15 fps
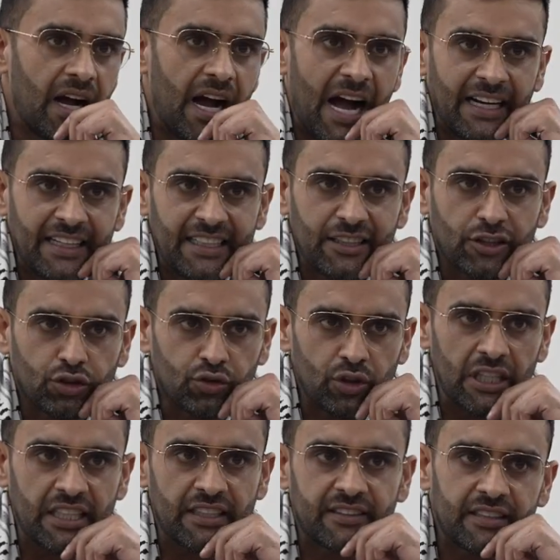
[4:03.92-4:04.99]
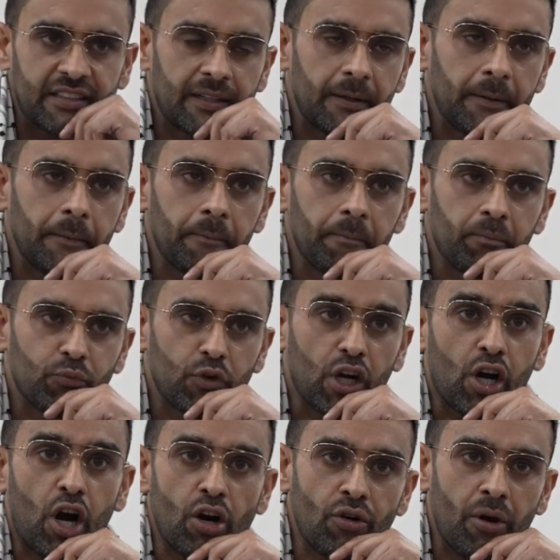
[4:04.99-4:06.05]
Andy Street, the
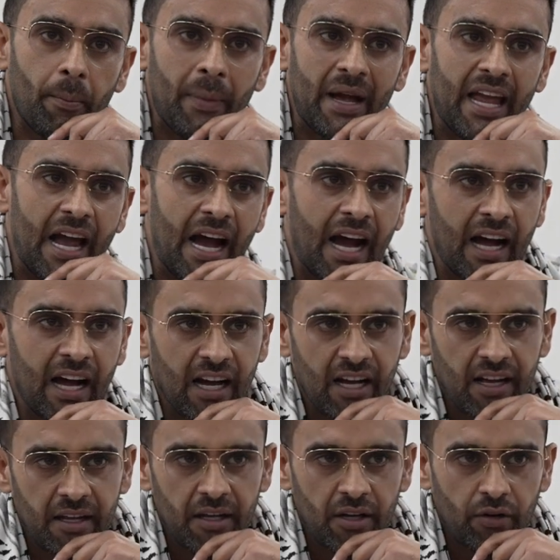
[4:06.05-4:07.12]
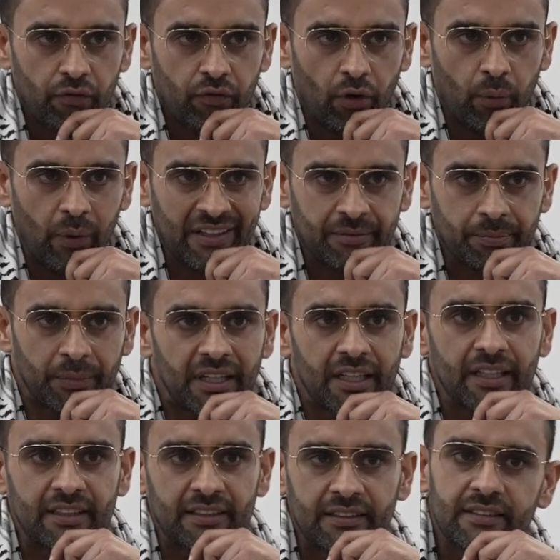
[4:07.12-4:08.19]
current mayor for West
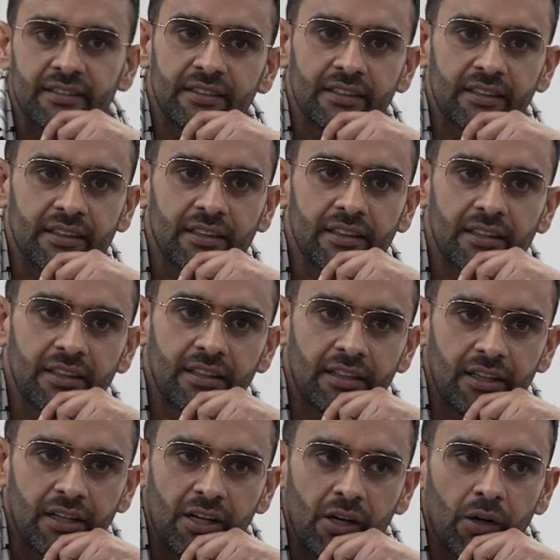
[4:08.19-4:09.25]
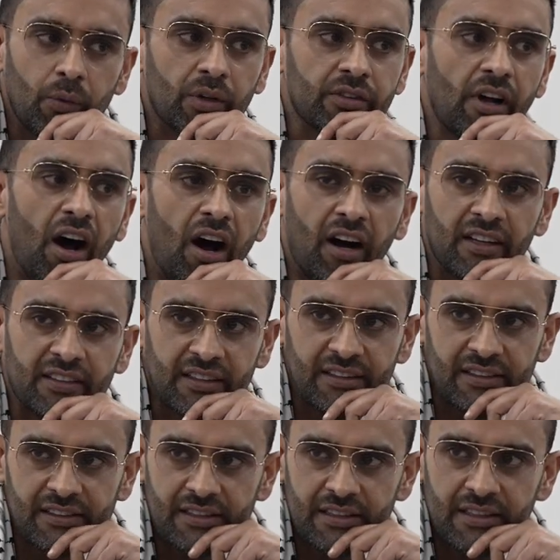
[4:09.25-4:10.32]
Midlands, was
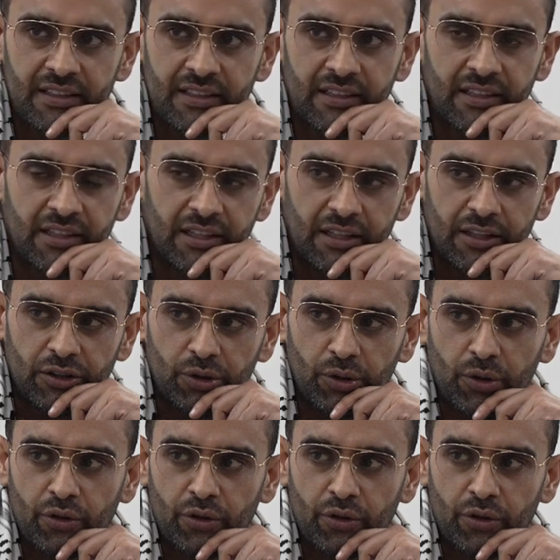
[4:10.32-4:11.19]
asked to